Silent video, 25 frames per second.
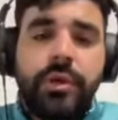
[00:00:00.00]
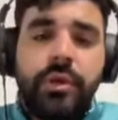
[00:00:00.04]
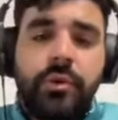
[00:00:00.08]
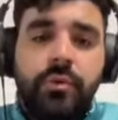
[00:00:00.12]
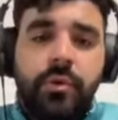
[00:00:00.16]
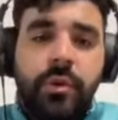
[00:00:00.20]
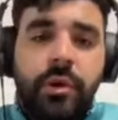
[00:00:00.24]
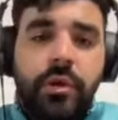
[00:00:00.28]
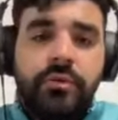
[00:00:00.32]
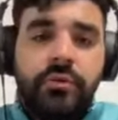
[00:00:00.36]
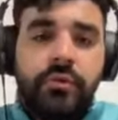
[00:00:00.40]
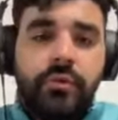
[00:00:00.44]
to
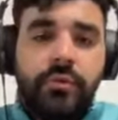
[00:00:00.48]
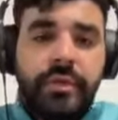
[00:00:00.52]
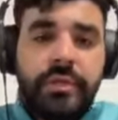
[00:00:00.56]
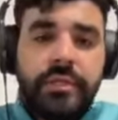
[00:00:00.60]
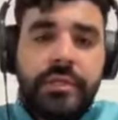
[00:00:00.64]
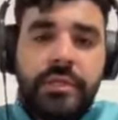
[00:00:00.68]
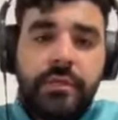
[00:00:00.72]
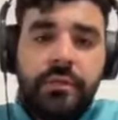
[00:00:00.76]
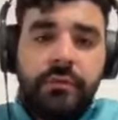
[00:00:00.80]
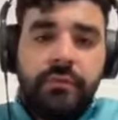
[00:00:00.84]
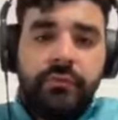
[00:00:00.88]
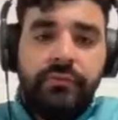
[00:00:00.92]
work the
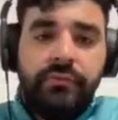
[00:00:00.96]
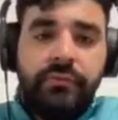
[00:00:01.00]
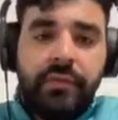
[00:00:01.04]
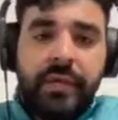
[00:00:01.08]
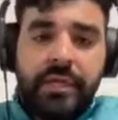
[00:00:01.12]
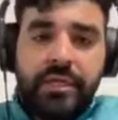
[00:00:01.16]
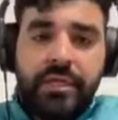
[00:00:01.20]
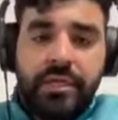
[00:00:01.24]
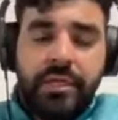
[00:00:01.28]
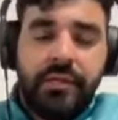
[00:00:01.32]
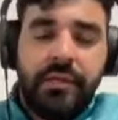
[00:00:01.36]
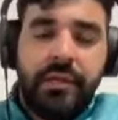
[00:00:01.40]
wrist into
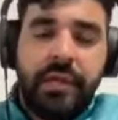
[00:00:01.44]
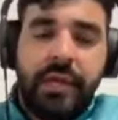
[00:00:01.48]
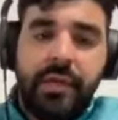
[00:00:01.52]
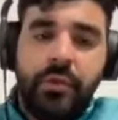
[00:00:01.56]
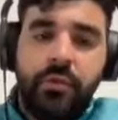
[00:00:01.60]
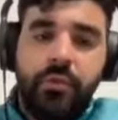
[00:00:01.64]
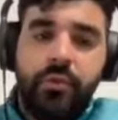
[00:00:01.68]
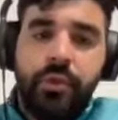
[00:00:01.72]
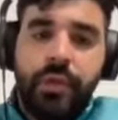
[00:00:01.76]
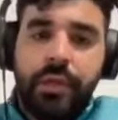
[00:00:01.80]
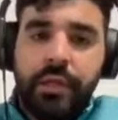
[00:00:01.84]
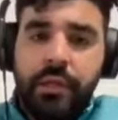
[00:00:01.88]
flexion like
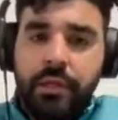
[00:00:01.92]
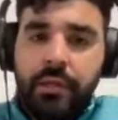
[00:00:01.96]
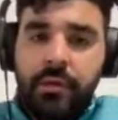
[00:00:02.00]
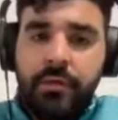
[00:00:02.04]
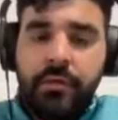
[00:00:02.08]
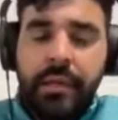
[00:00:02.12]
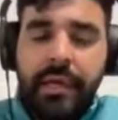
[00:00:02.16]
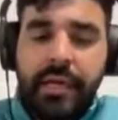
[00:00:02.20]
Will,